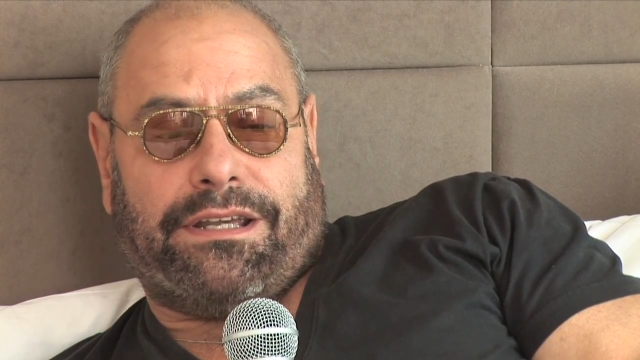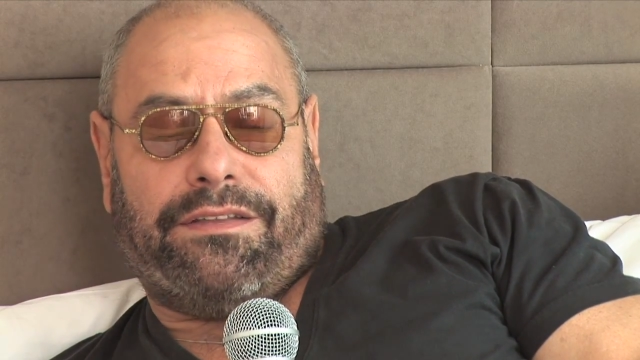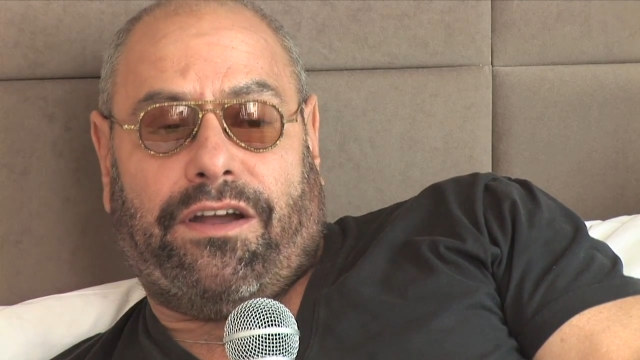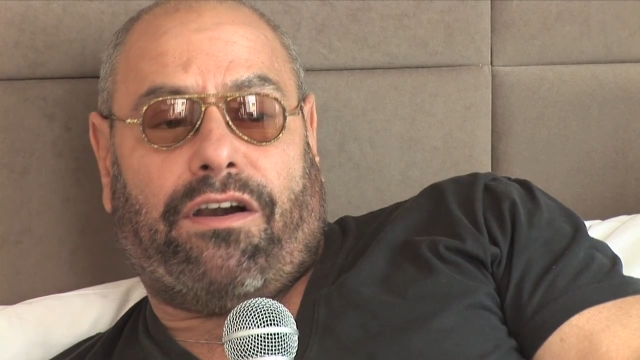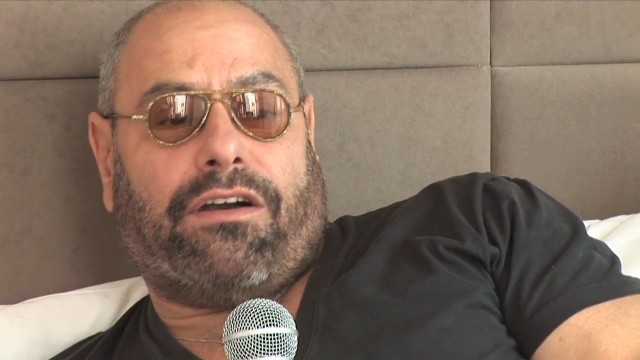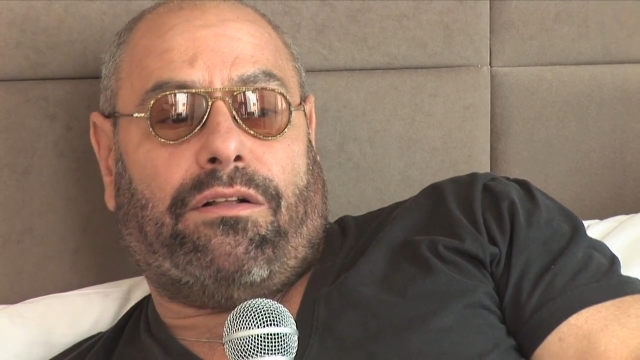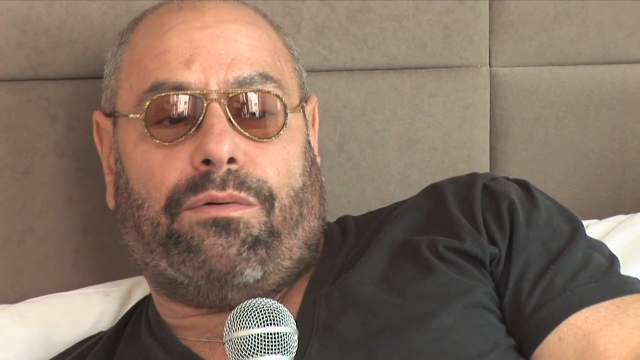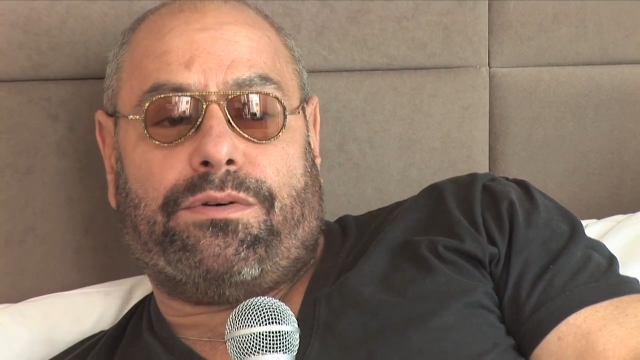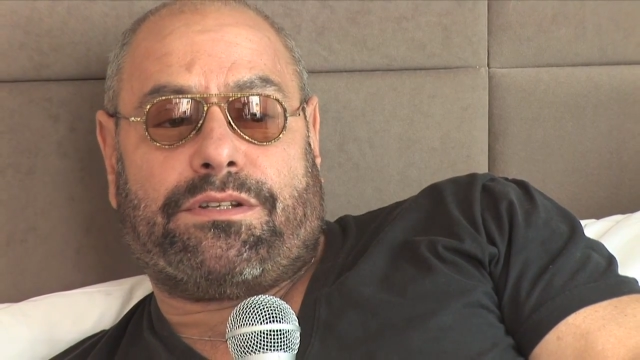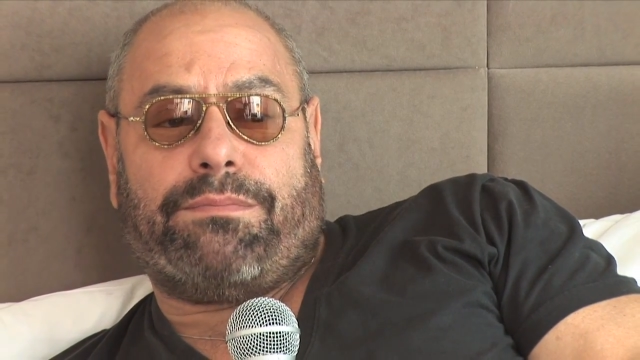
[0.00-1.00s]
And the article
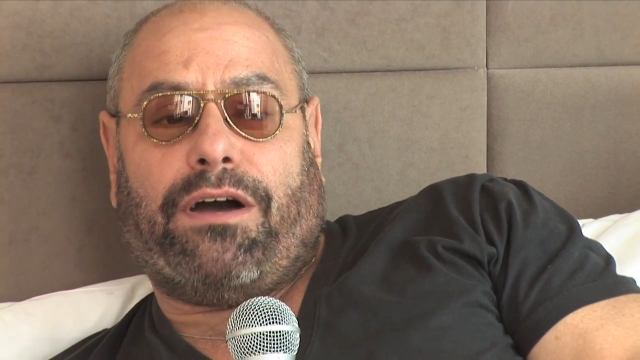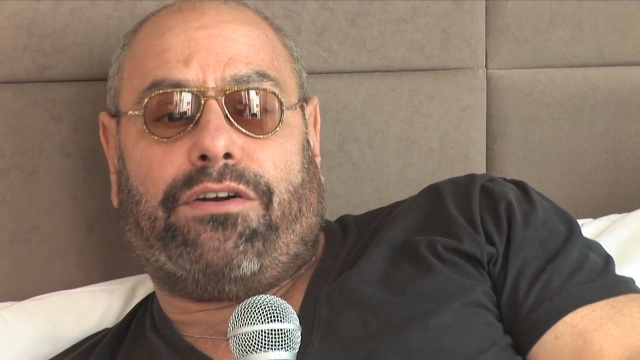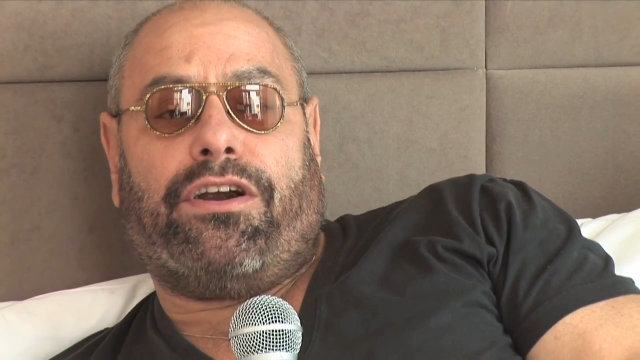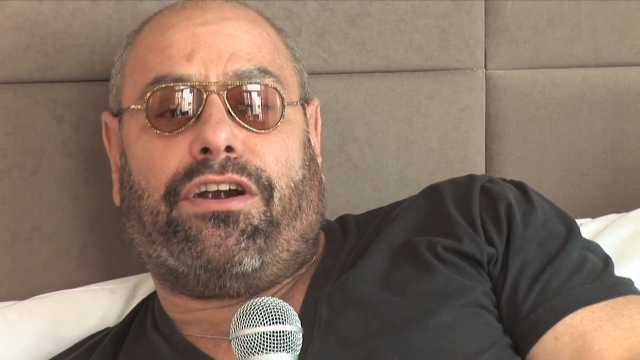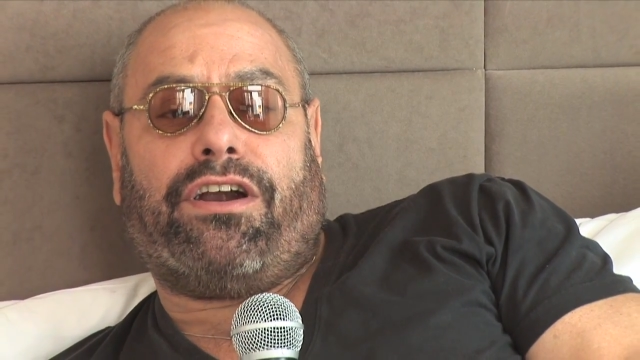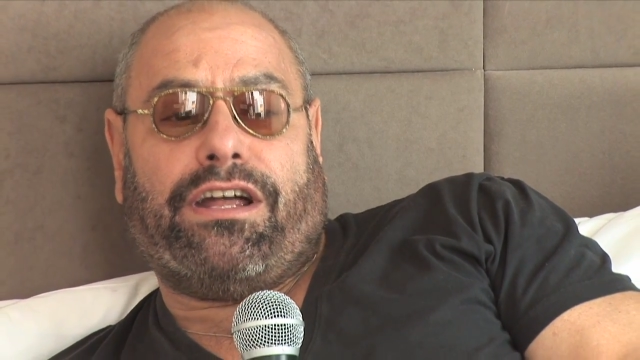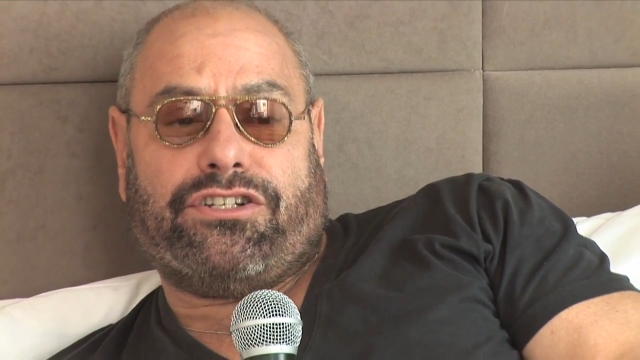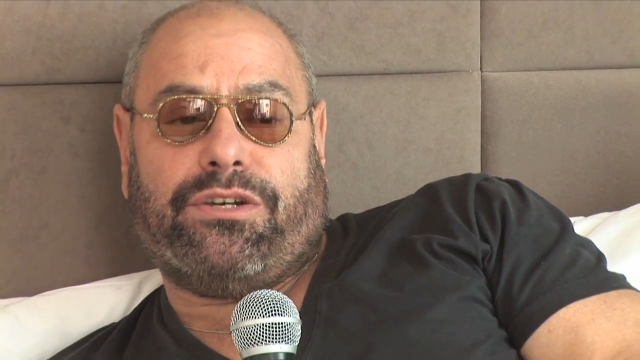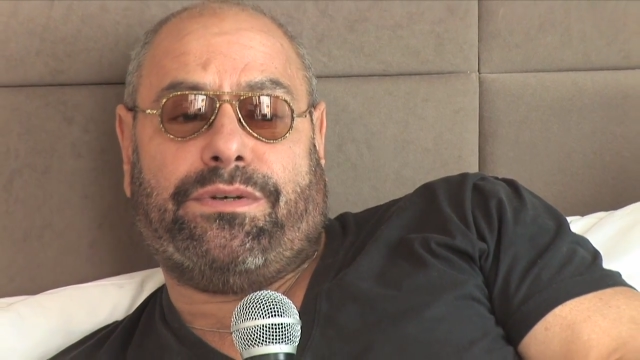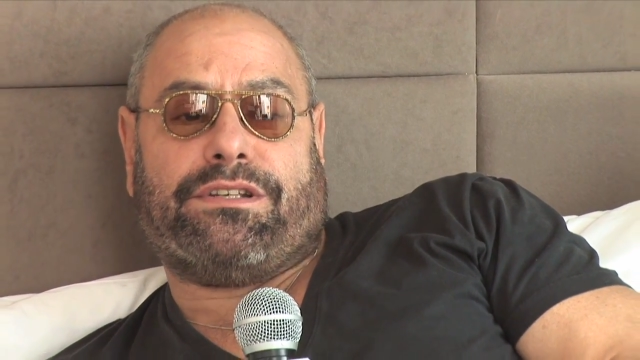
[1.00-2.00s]
was about her, and
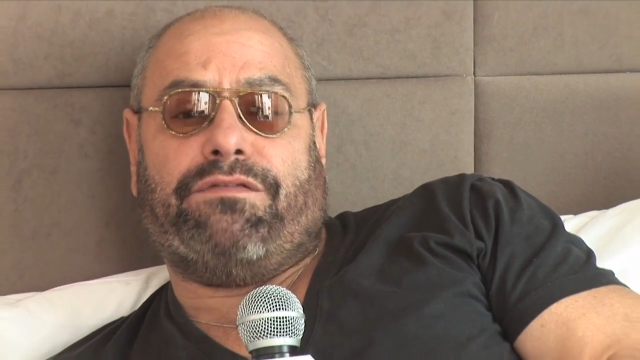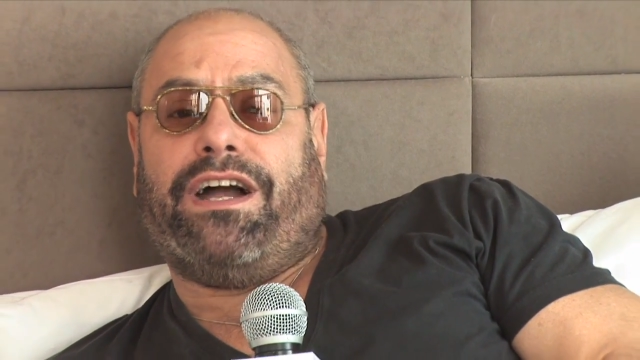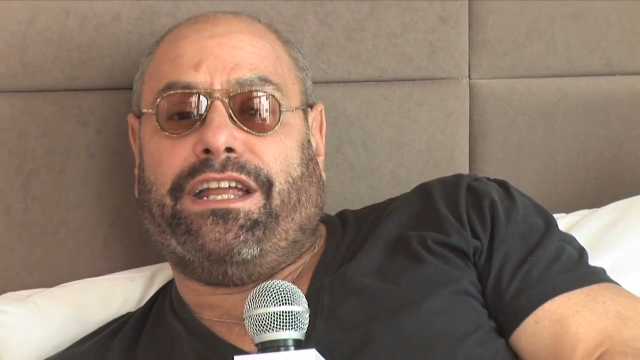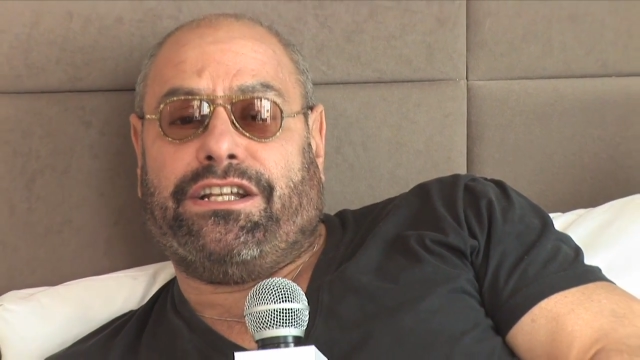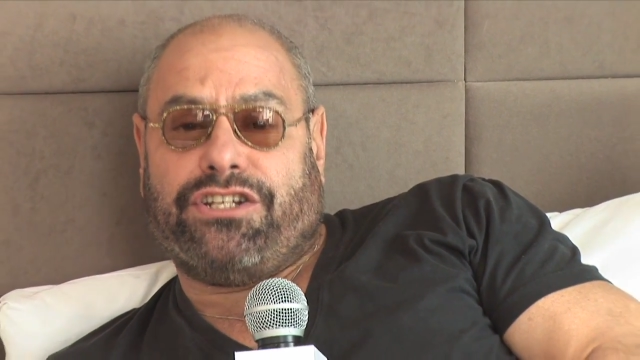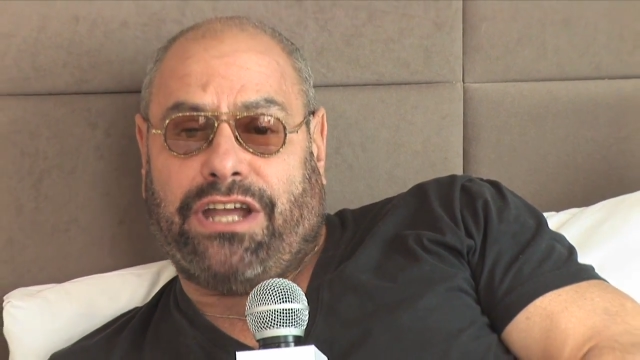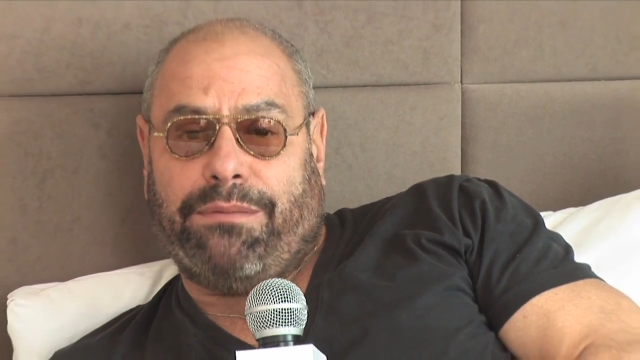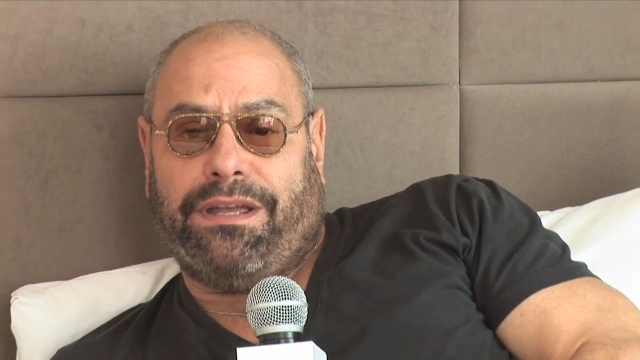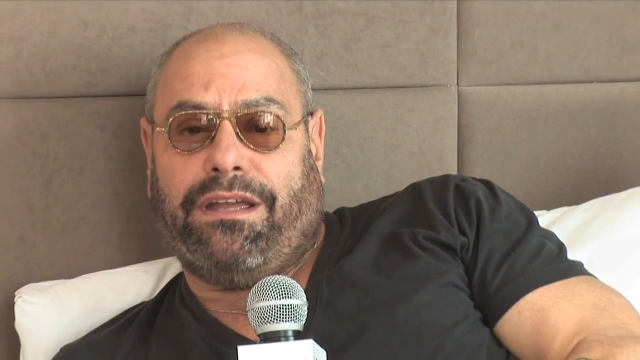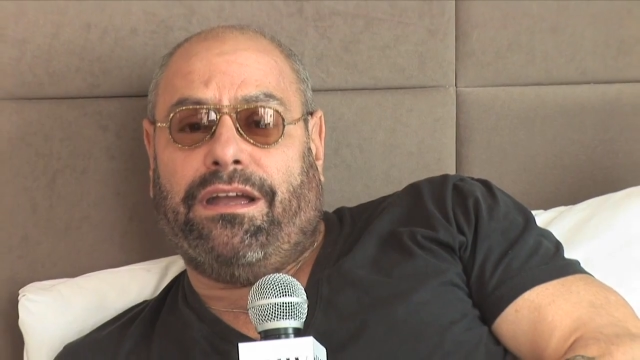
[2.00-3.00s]
she was inviting
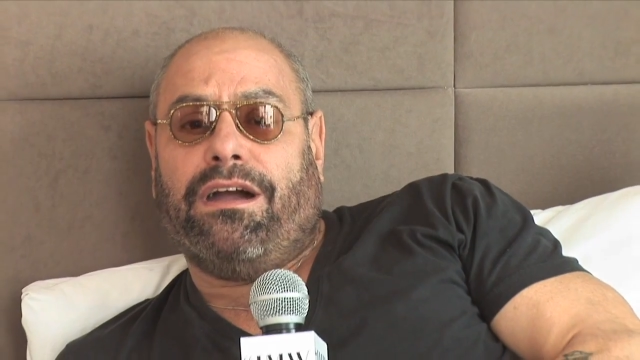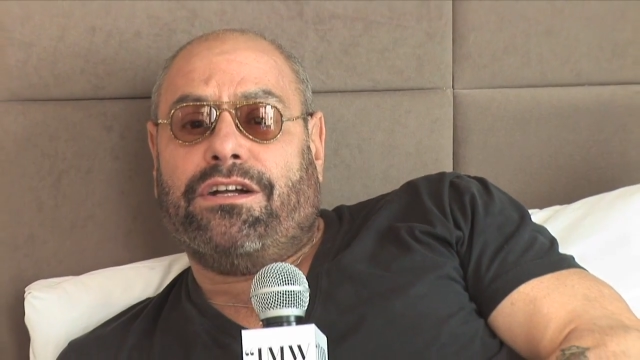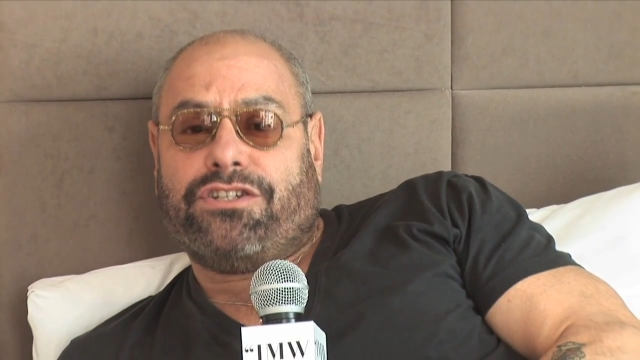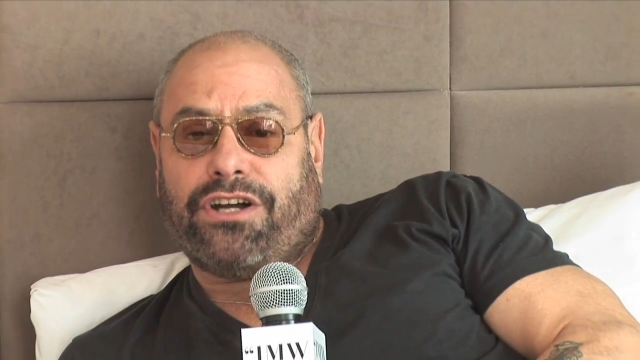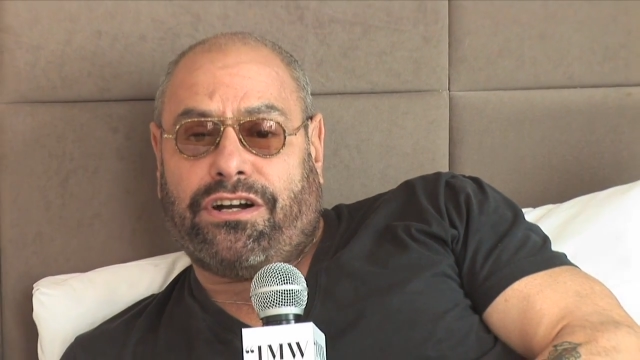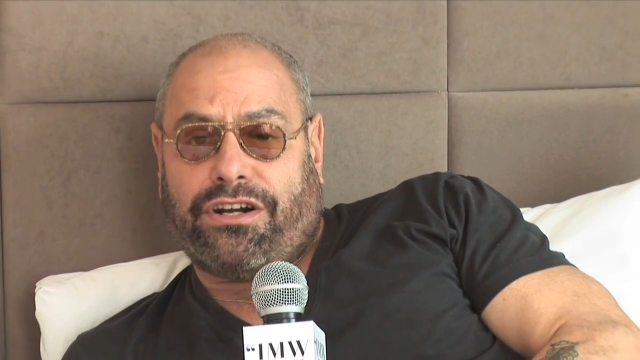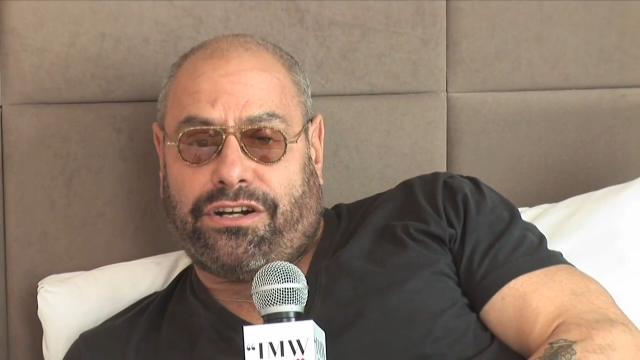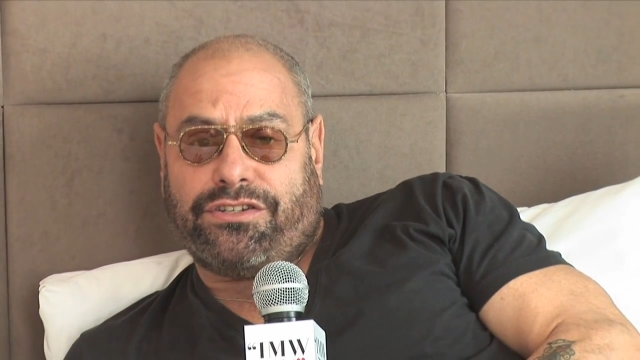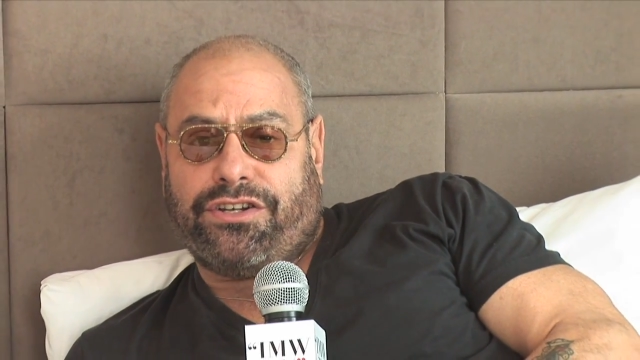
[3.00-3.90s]
Jamie Jungers,